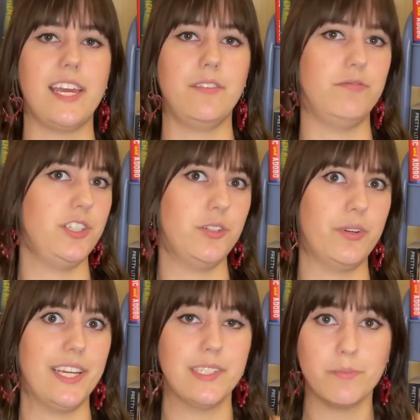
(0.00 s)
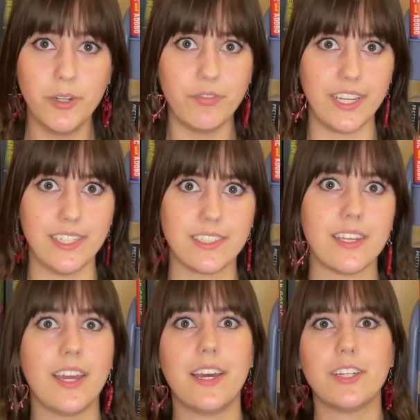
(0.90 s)
and view his movies.
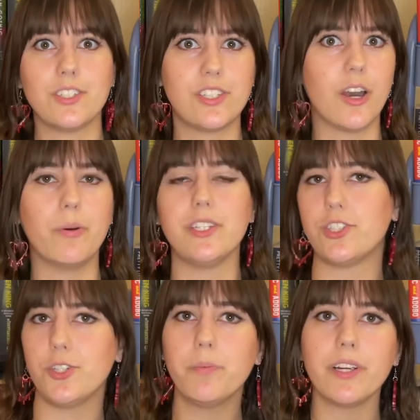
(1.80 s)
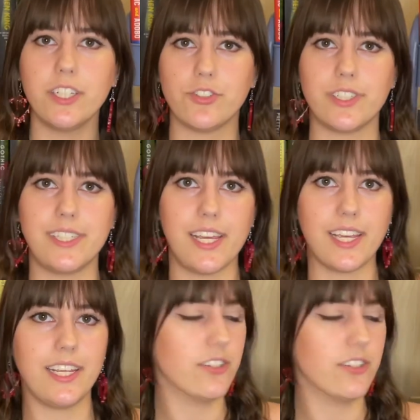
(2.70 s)
So it's super interesting.